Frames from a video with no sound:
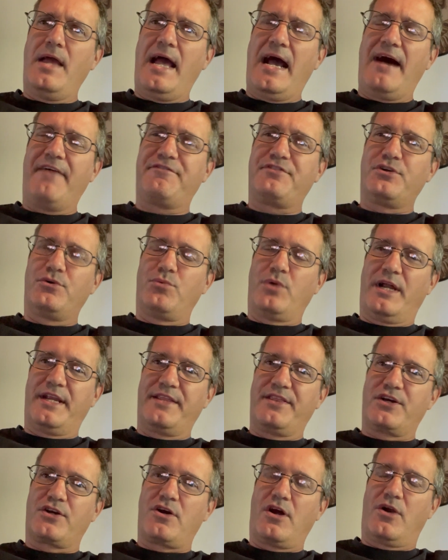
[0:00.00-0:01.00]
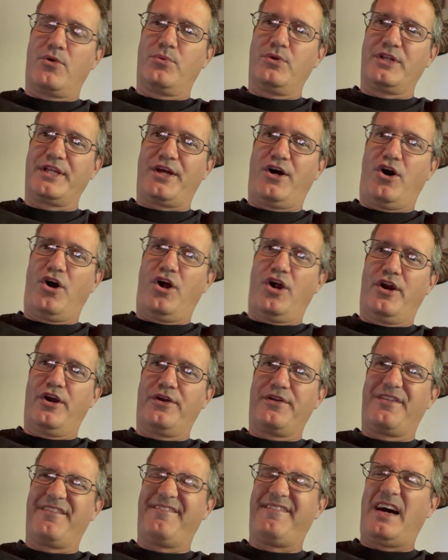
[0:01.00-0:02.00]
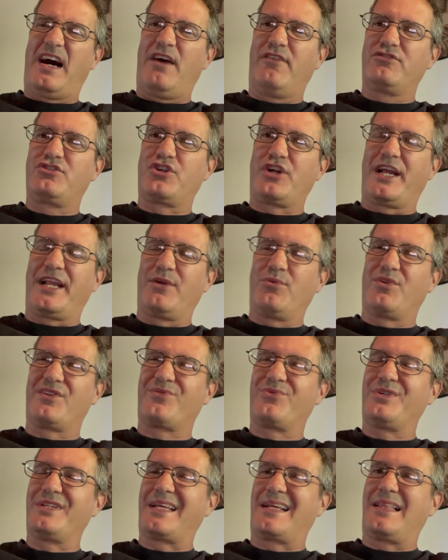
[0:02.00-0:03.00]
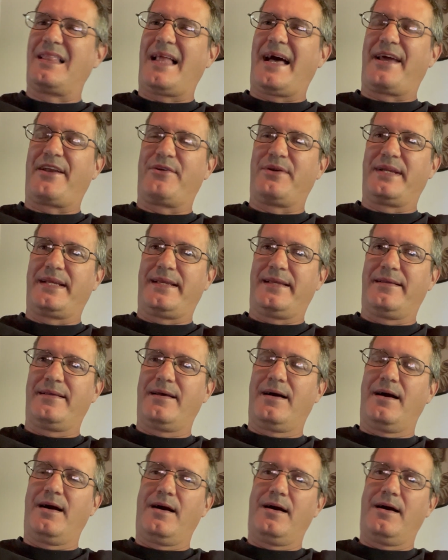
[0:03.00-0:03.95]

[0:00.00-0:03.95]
after running the car really hard, the valve train was really clattery,